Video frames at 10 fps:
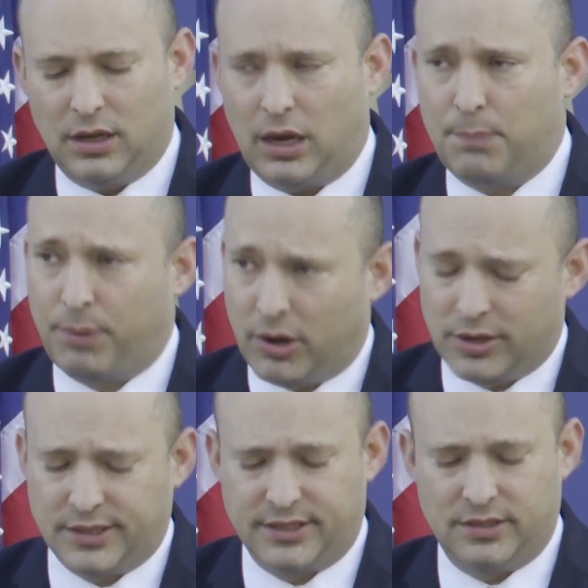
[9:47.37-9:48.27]
a
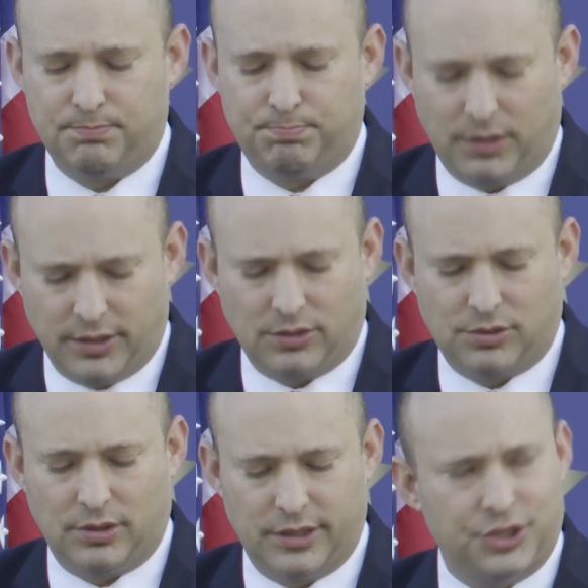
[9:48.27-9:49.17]
partisan
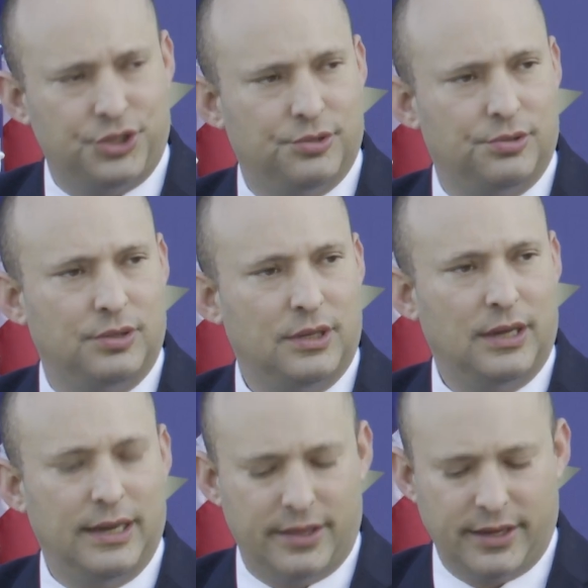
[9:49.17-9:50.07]
political issue
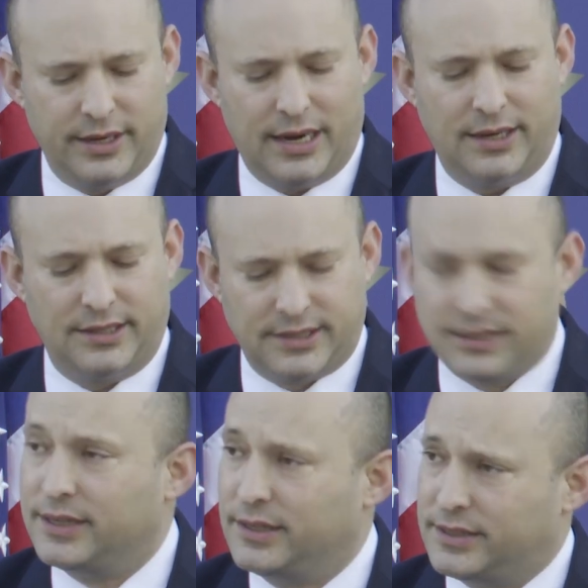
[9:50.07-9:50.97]
in the United
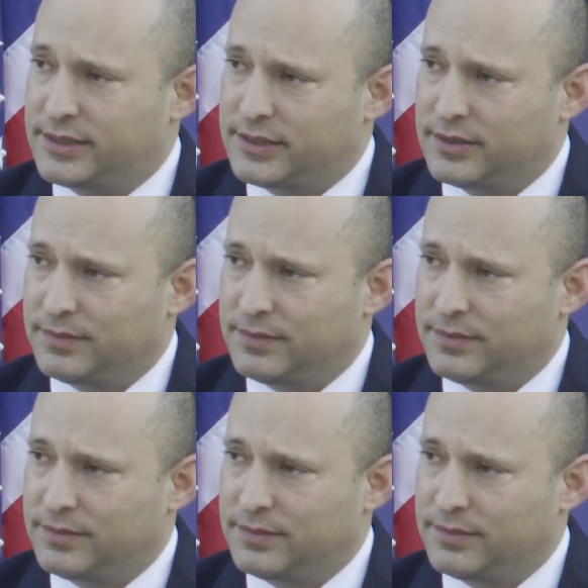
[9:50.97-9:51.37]
States.